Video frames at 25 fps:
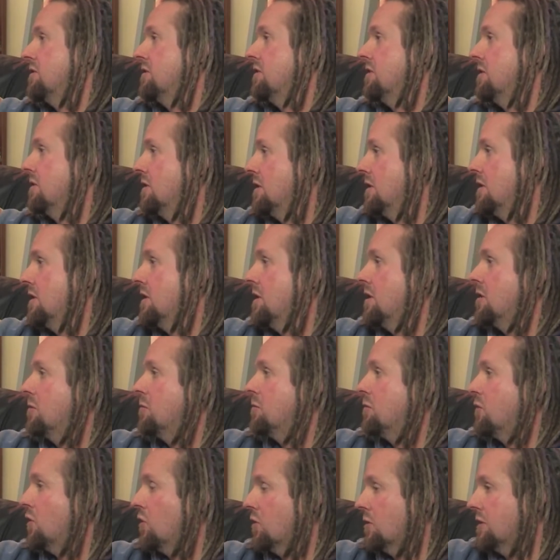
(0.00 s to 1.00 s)
Yeah.
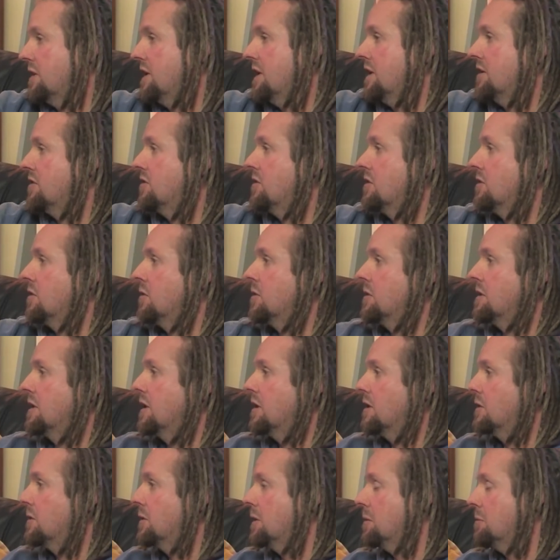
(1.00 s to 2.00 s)
Brought near to
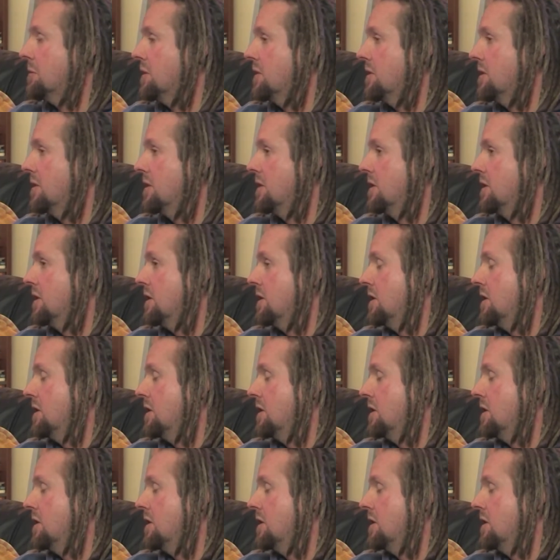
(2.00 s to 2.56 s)
audio equipment.